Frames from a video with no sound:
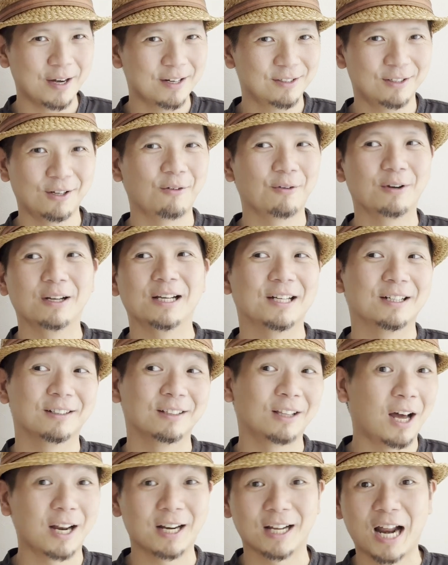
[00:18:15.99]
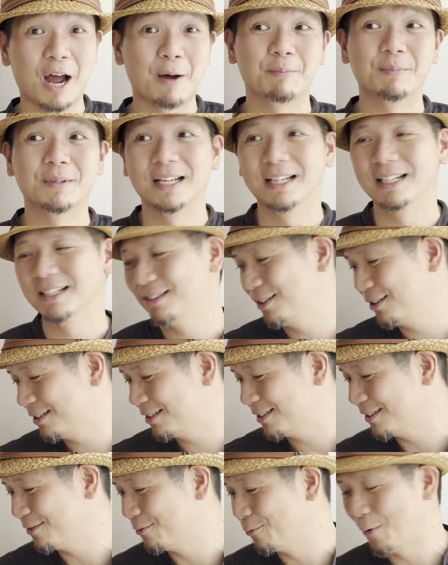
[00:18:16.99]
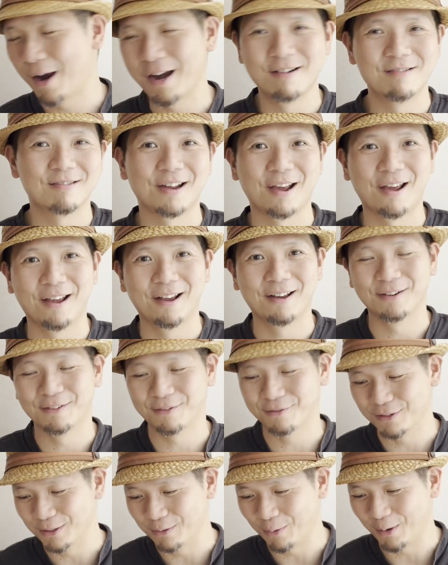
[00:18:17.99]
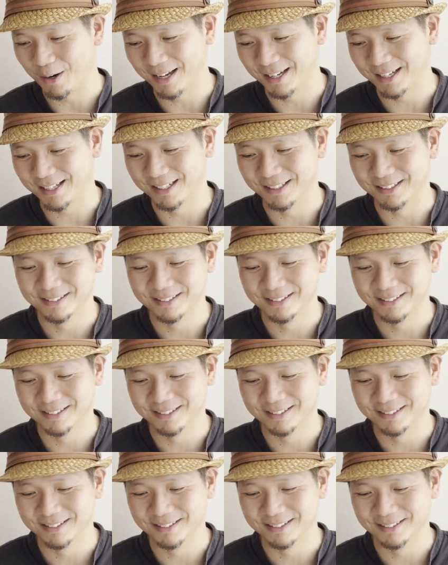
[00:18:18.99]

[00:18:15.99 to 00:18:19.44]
There's not really a lot of update. It's just wear and tear on the footwear.